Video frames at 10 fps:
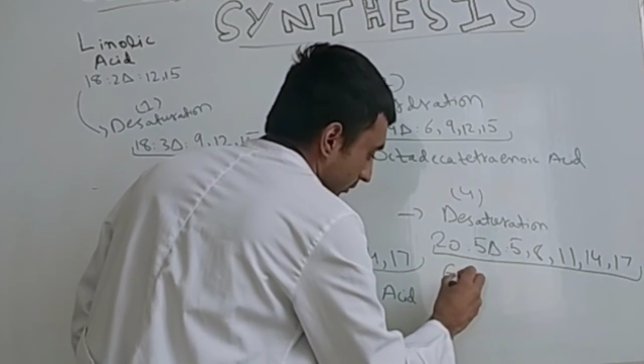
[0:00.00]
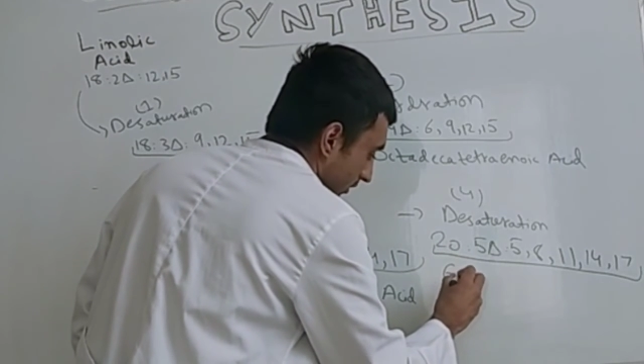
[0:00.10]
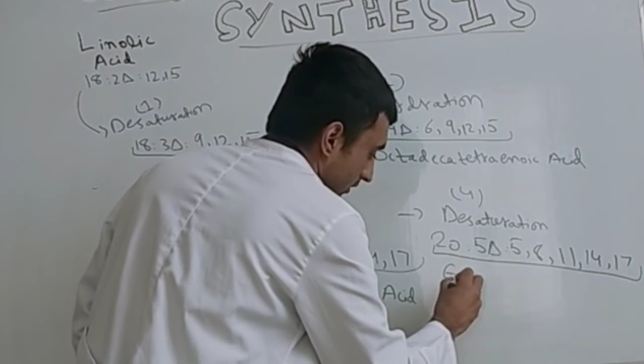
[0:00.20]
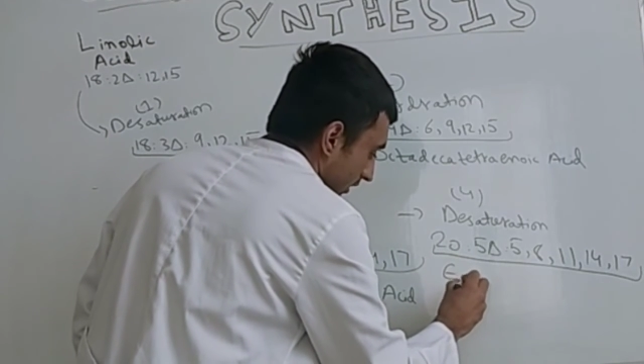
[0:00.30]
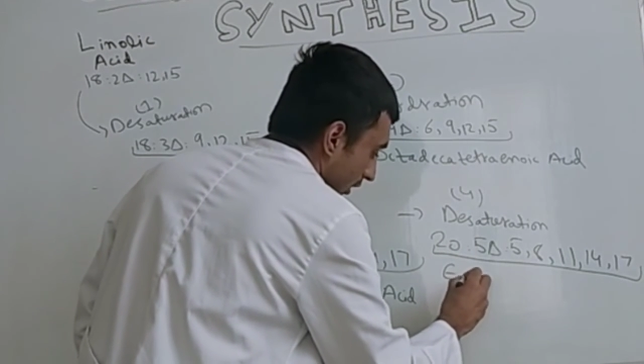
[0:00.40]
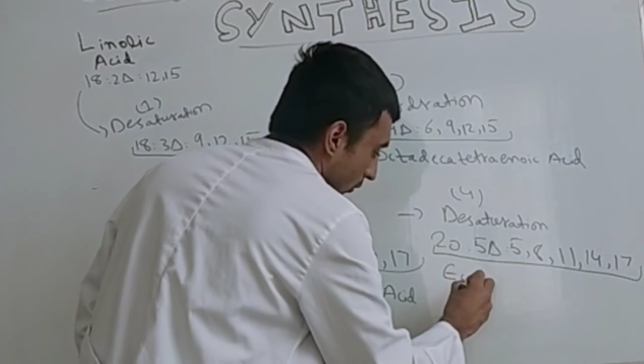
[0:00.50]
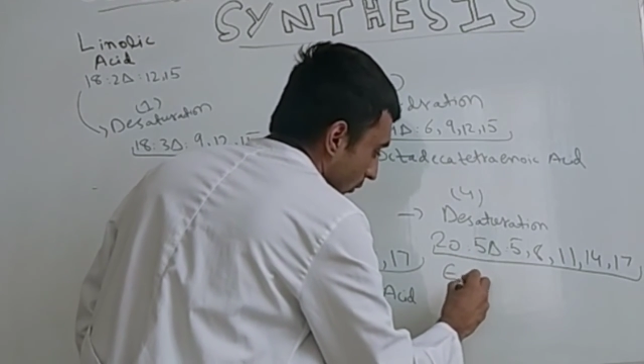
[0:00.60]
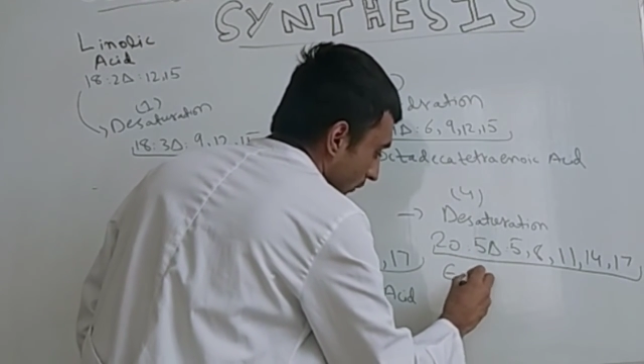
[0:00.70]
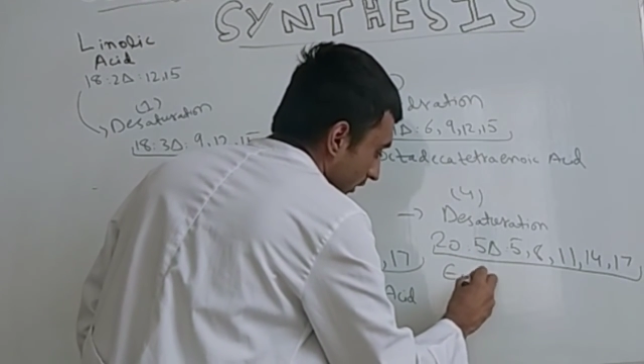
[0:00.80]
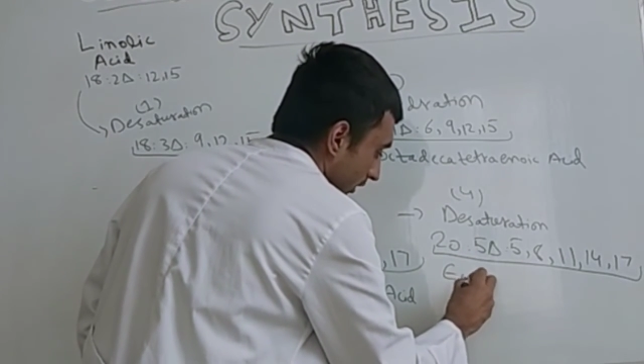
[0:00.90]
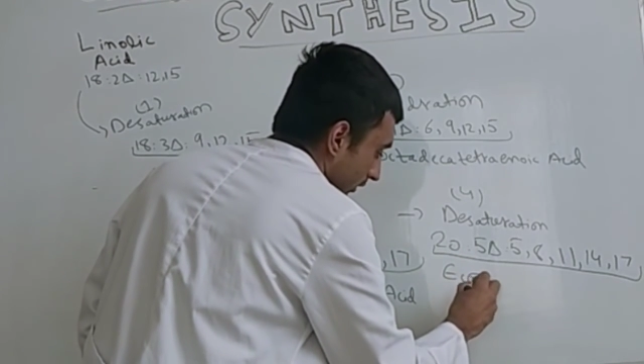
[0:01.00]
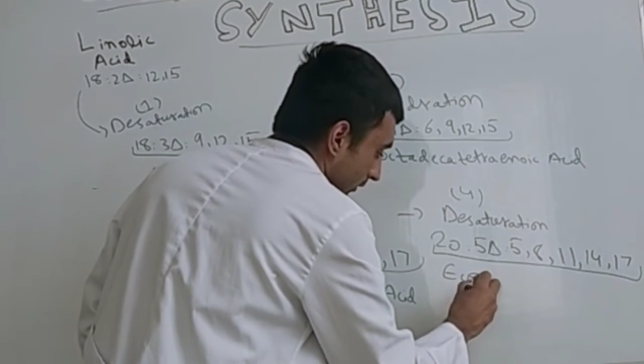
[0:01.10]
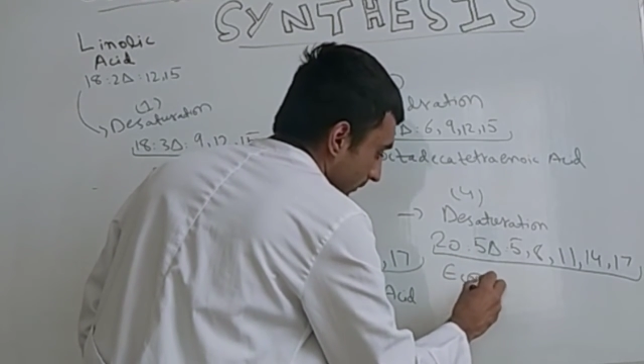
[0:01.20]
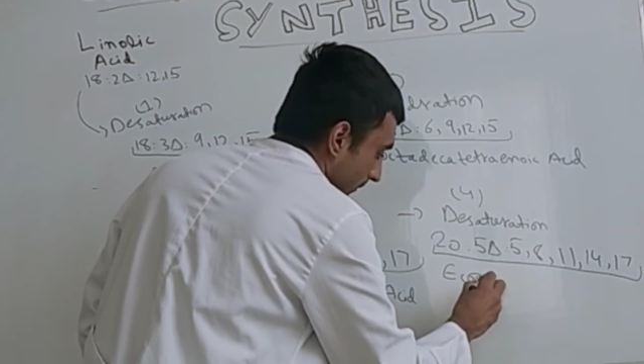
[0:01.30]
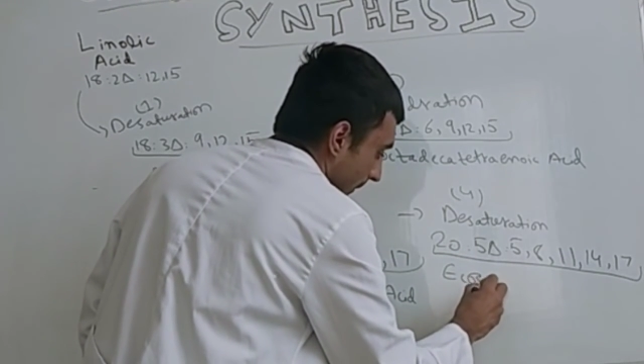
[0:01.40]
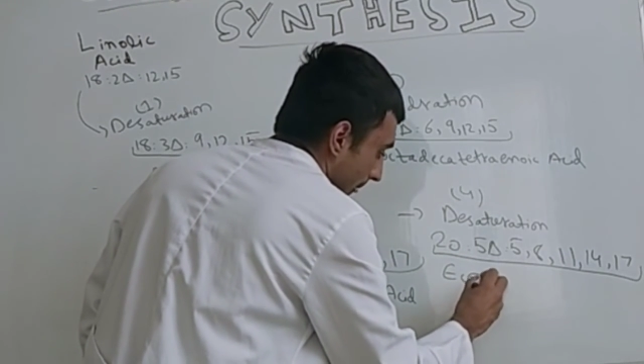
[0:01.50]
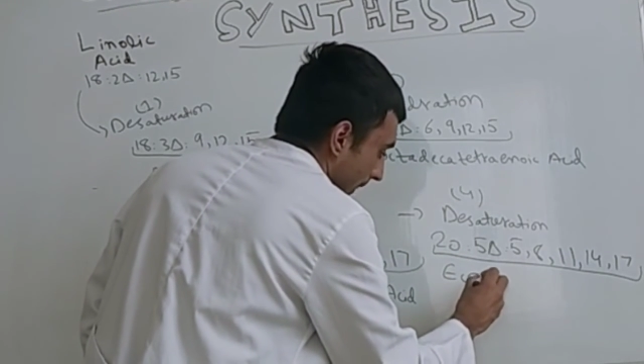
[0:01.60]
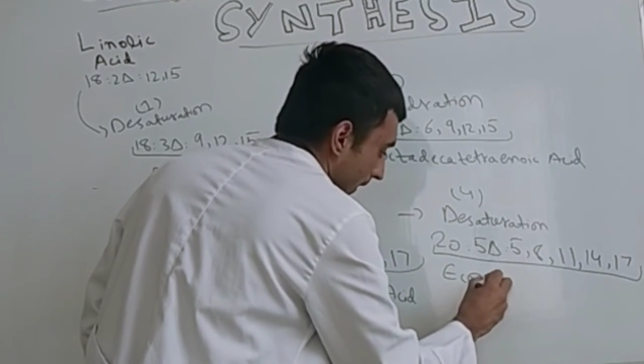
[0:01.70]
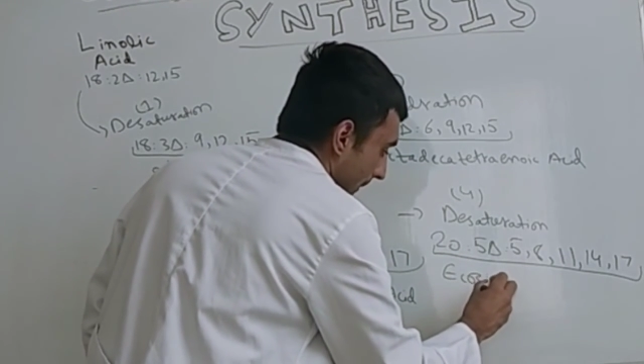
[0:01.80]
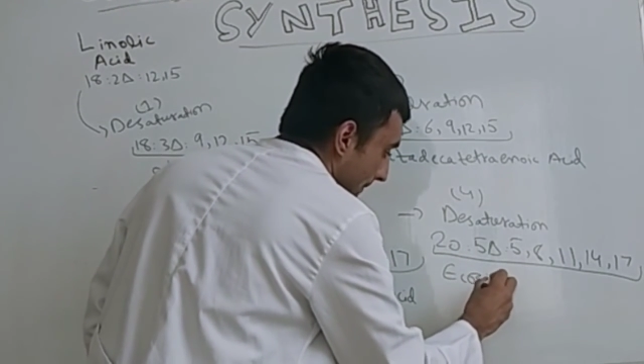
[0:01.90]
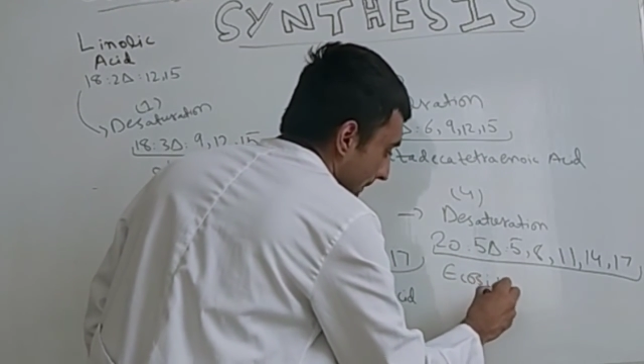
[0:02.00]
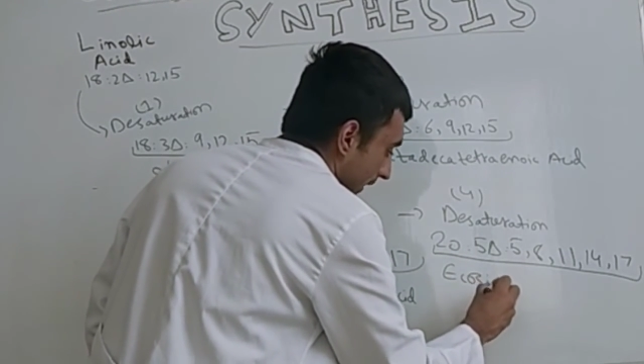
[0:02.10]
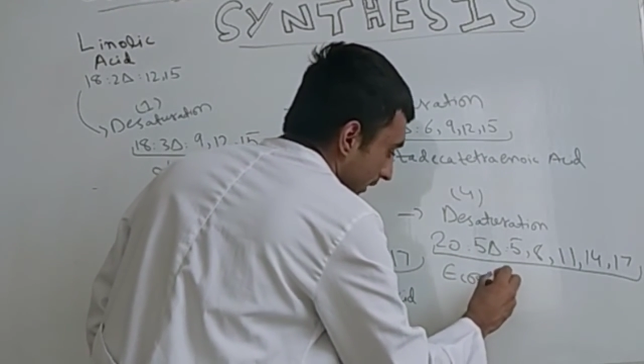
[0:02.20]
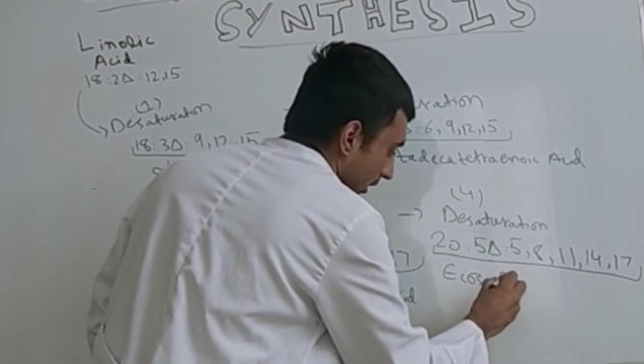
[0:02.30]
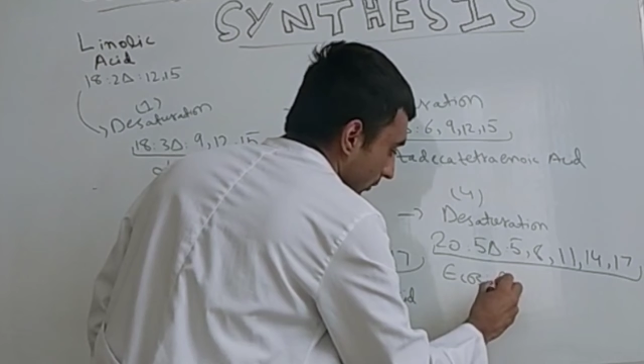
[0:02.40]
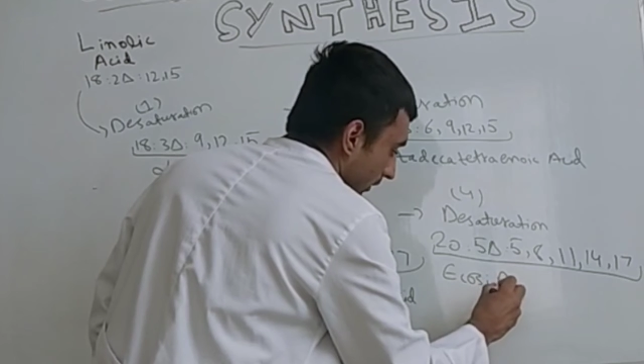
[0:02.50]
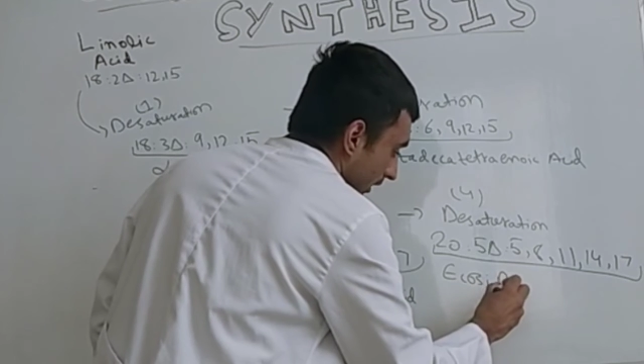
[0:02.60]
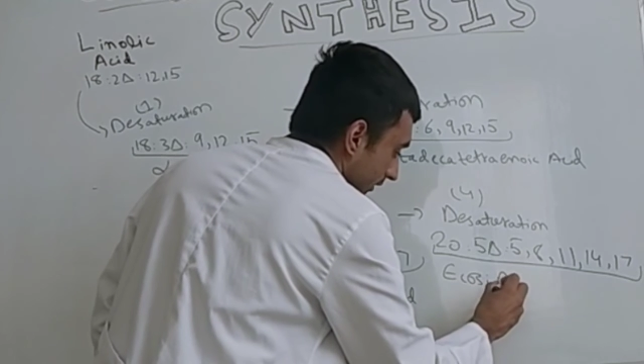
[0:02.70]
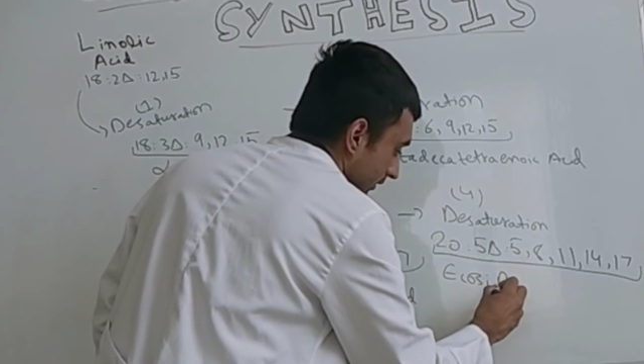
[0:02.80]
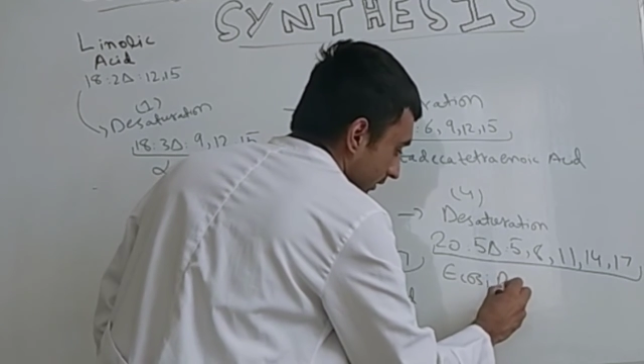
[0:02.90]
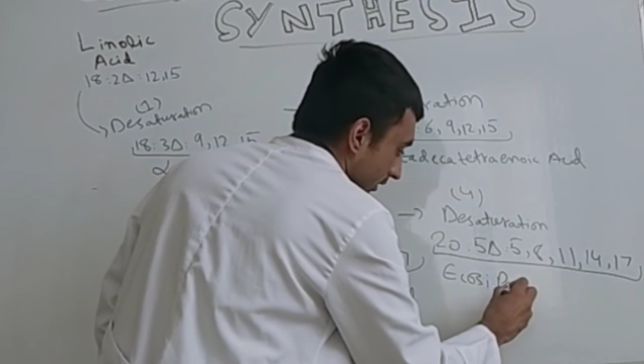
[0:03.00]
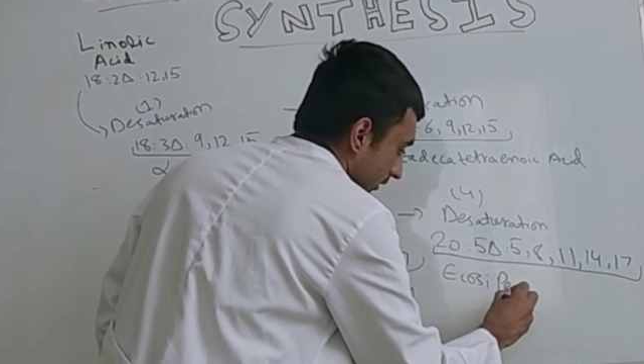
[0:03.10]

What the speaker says: is the eicosapentaenoic acid.